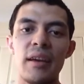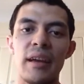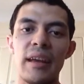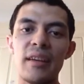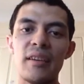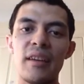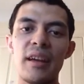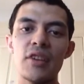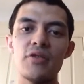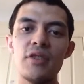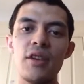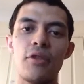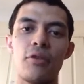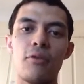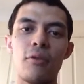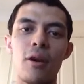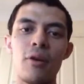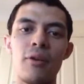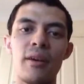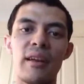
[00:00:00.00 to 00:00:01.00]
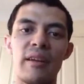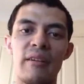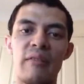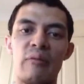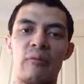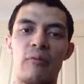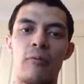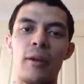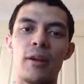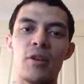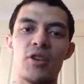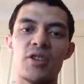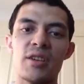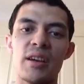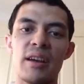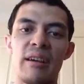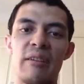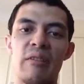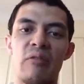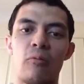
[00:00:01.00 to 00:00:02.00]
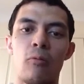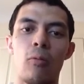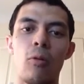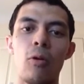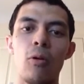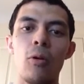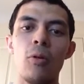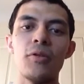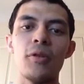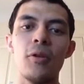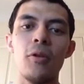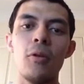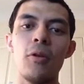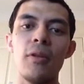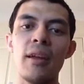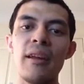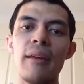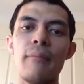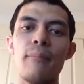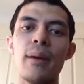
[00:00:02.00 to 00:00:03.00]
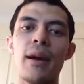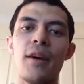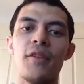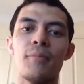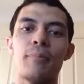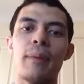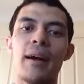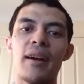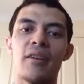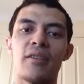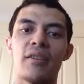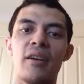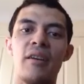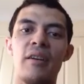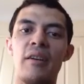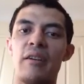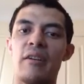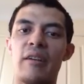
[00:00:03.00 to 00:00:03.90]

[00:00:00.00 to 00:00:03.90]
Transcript: he can actually throw it and ricochet walls and all that, and bounce back